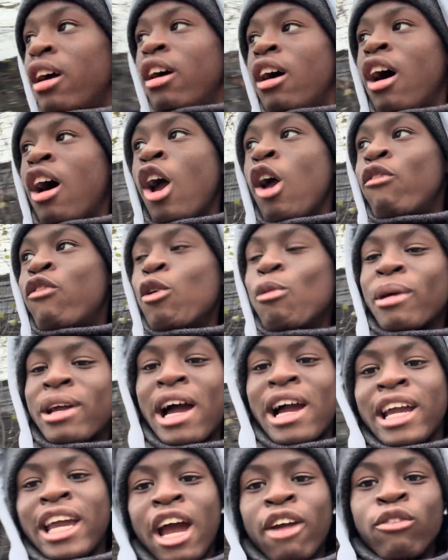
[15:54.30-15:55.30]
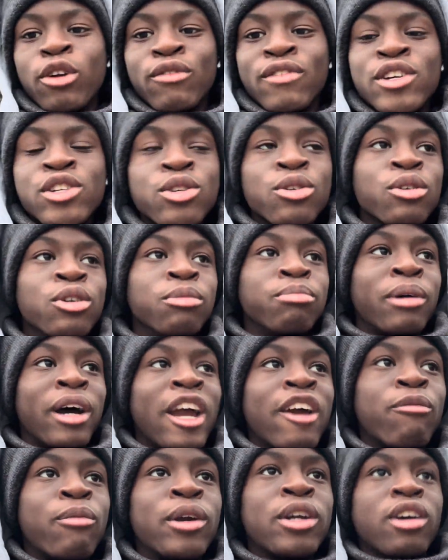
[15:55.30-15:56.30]
hopefully we can get a route visual, but
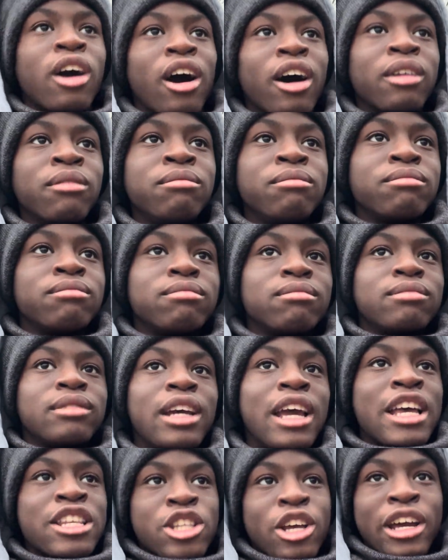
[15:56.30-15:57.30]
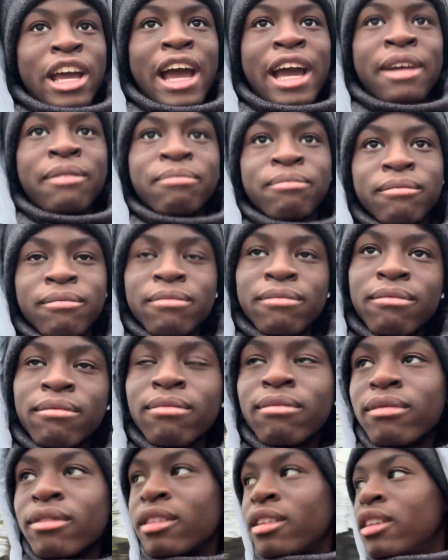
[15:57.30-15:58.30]
if we can't, it's okay.
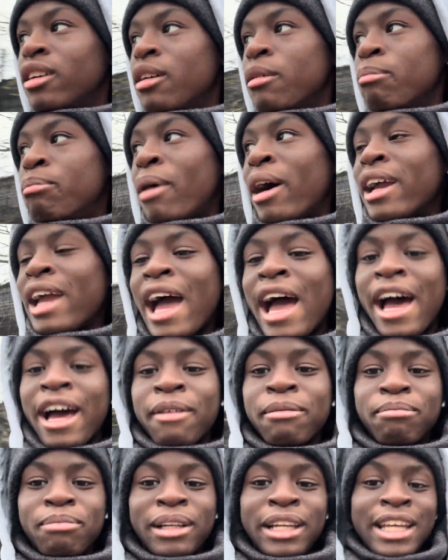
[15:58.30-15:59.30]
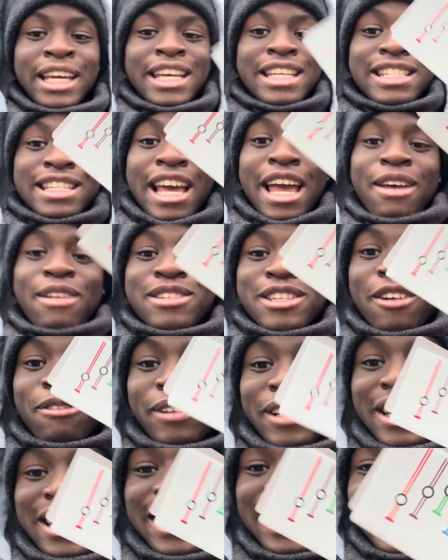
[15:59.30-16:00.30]
But yeah, please get yourself
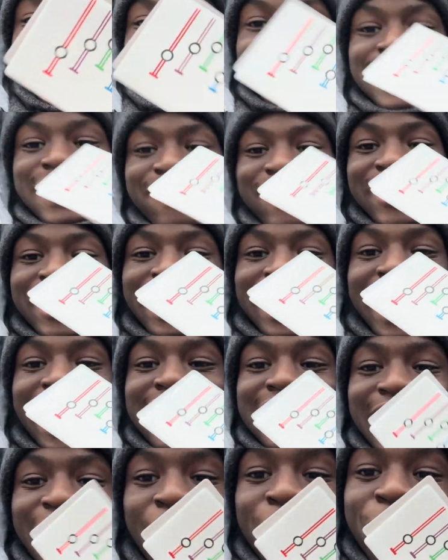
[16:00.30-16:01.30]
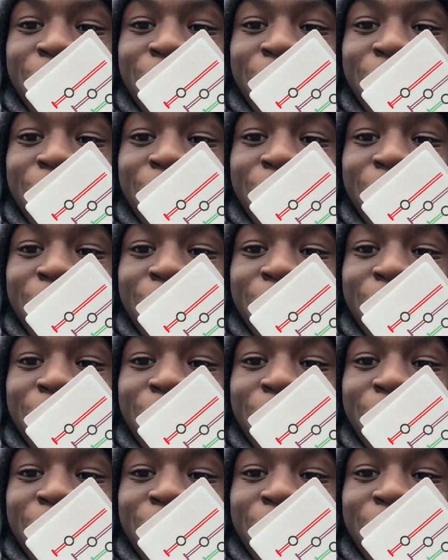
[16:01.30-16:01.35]
one of these. It's really nice. I love